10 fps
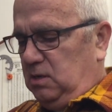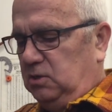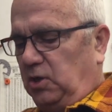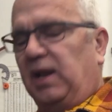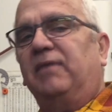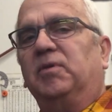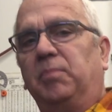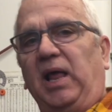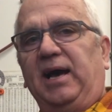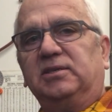So I'd have to
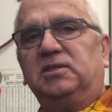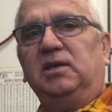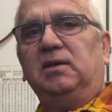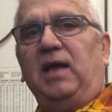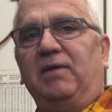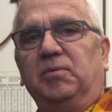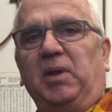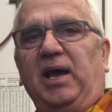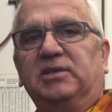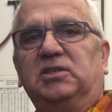blast it, have it
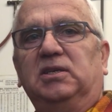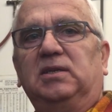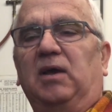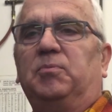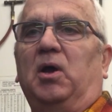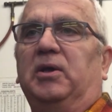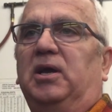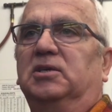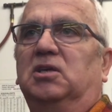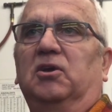blasted. That would probably
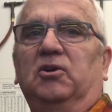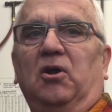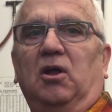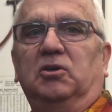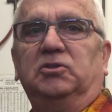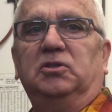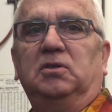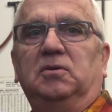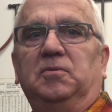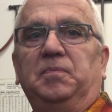cost $100.
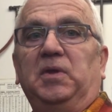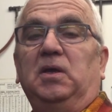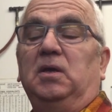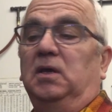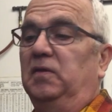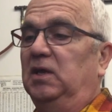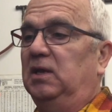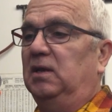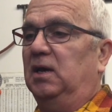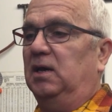And
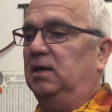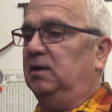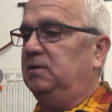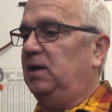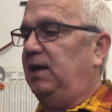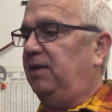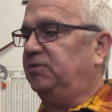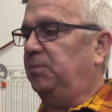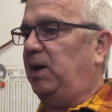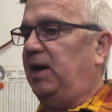then I'd have
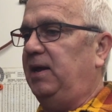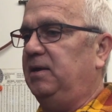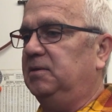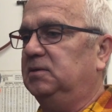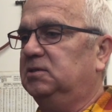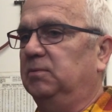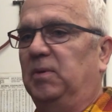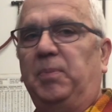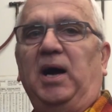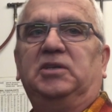to buy some
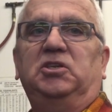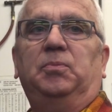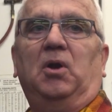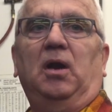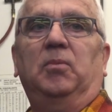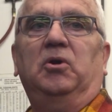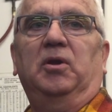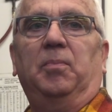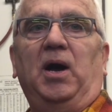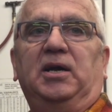epoxy primer
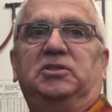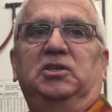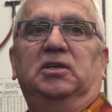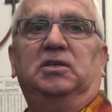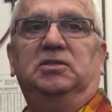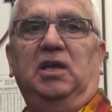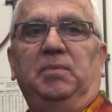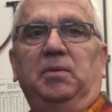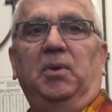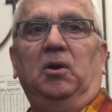and epoxy it because they'd
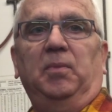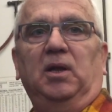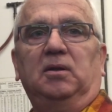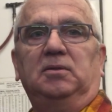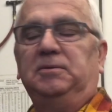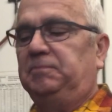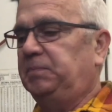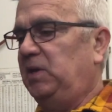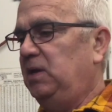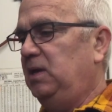be bare metal.
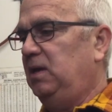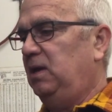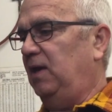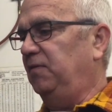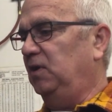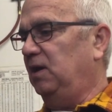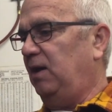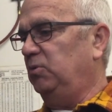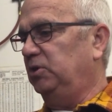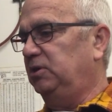And then
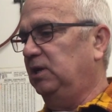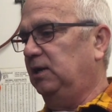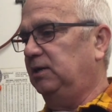I would